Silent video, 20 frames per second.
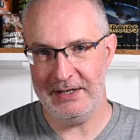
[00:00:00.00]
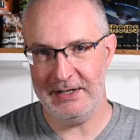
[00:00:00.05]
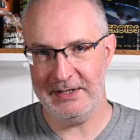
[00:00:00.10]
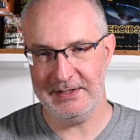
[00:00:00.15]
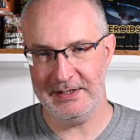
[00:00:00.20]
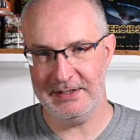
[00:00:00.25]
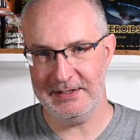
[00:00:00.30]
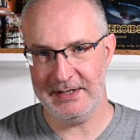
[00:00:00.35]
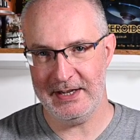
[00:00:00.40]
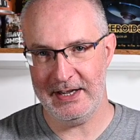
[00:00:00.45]
is
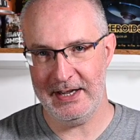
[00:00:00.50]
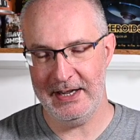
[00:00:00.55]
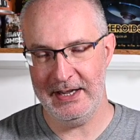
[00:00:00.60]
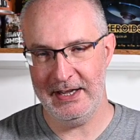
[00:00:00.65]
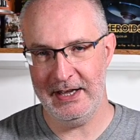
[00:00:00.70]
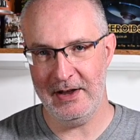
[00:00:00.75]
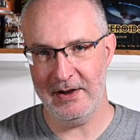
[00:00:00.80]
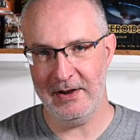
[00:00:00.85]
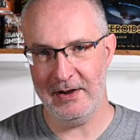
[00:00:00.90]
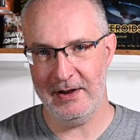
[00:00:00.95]
to
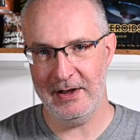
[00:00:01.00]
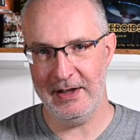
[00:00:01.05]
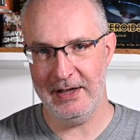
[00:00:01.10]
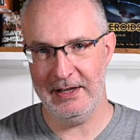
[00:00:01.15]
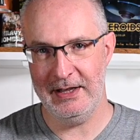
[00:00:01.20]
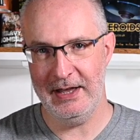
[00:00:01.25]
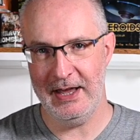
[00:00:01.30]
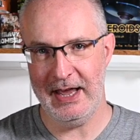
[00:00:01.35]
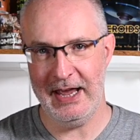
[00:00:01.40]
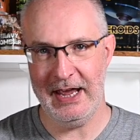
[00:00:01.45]
say,
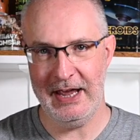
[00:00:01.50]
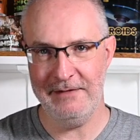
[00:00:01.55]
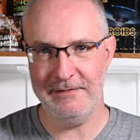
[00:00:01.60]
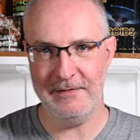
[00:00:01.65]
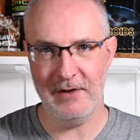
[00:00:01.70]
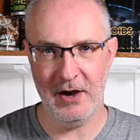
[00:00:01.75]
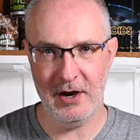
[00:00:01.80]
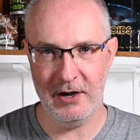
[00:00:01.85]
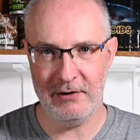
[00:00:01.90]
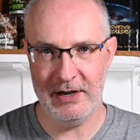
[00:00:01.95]
I air
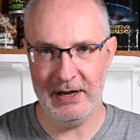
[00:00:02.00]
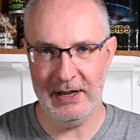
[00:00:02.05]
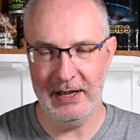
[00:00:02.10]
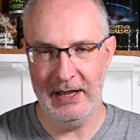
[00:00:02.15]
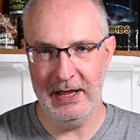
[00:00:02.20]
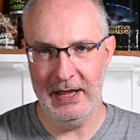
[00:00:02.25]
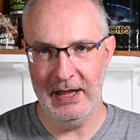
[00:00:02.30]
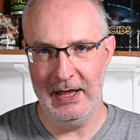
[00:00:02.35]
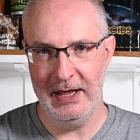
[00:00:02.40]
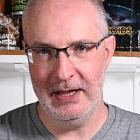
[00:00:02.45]
fire it,
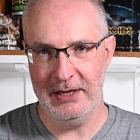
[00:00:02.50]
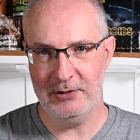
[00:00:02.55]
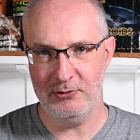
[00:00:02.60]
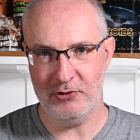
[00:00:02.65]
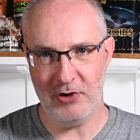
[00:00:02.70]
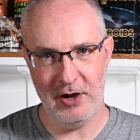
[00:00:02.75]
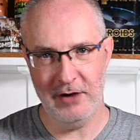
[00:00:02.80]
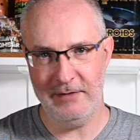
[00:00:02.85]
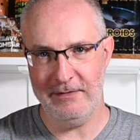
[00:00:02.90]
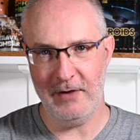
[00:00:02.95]

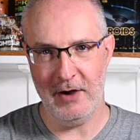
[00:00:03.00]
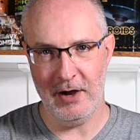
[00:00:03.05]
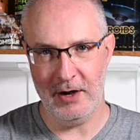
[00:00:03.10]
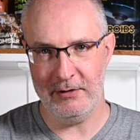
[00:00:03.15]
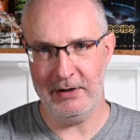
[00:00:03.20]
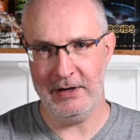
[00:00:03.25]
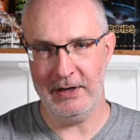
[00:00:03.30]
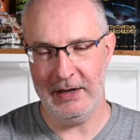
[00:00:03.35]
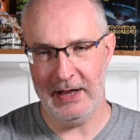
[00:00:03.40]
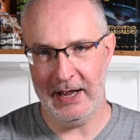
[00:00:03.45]
dry fire
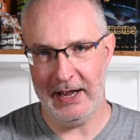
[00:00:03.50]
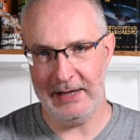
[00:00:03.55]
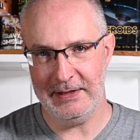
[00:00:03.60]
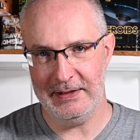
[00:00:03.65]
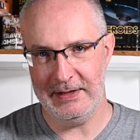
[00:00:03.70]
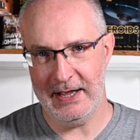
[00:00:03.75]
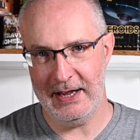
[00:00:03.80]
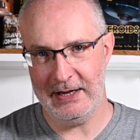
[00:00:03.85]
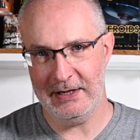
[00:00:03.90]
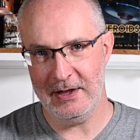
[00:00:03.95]
it,
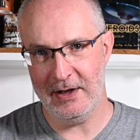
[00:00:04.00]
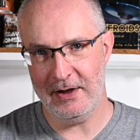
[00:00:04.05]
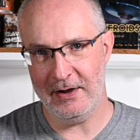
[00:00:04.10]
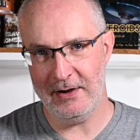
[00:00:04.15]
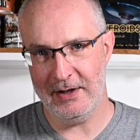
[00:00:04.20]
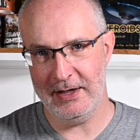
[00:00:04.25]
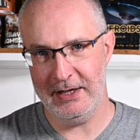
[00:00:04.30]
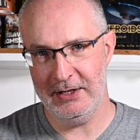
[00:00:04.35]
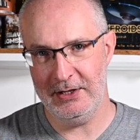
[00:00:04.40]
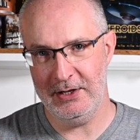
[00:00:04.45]
and then
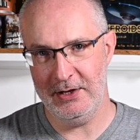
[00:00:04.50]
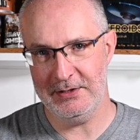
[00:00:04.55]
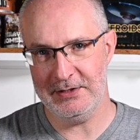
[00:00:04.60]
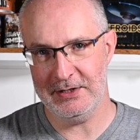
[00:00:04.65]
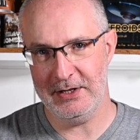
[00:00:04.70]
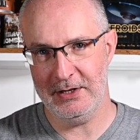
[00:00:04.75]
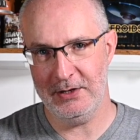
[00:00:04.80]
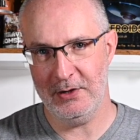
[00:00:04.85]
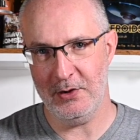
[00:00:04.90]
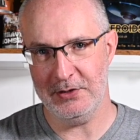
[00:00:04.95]
I use
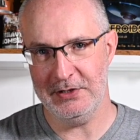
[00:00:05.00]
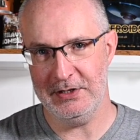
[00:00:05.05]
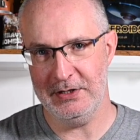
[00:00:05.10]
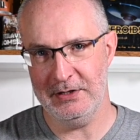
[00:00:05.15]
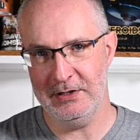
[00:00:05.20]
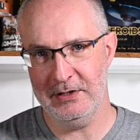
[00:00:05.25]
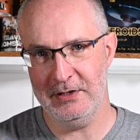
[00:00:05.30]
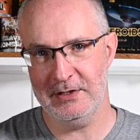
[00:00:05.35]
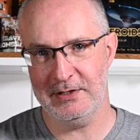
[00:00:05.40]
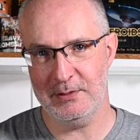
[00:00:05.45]
a
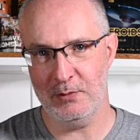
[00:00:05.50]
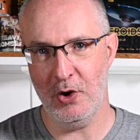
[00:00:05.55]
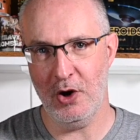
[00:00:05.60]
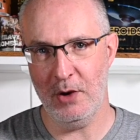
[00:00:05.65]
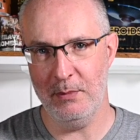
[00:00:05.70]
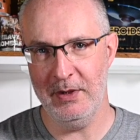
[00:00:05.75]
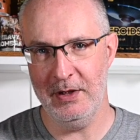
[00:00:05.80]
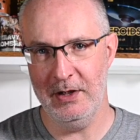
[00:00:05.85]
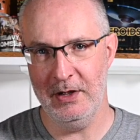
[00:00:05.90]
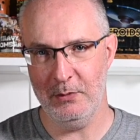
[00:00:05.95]
cotton
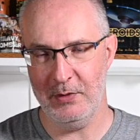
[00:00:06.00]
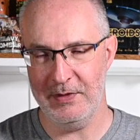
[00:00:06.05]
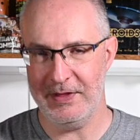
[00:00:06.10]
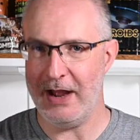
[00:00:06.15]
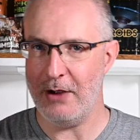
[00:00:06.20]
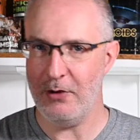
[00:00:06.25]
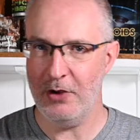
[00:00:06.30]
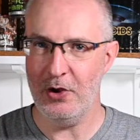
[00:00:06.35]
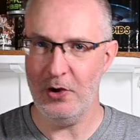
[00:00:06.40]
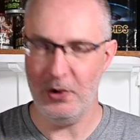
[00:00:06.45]
swab with
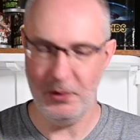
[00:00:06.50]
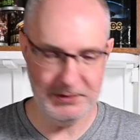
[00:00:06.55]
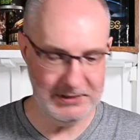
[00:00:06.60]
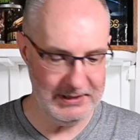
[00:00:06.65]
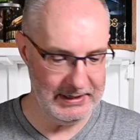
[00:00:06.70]
alcohol to